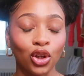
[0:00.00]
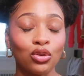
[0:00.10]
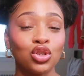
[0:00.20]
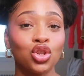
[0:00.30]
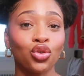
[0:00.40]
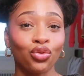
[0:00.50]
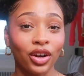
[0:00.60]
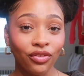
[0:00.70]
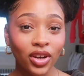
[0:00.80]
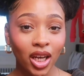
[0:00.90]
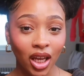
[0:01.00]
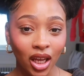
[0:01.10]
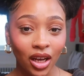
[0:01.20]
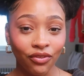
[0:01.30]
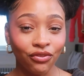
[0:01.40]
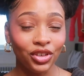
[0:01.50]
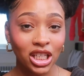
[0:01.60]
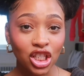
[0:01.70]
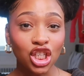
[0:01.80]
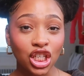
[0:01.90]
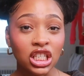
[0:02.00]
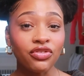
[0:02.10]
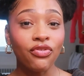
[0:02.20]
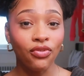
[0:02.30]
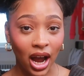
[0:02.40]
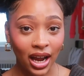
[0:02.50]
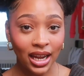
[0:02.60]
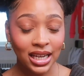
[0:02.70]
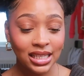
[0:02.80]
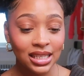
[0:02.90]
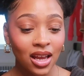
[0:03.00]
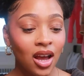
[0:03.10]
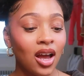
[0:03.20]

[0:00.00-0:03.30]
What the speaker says: those thrifted vintage finds,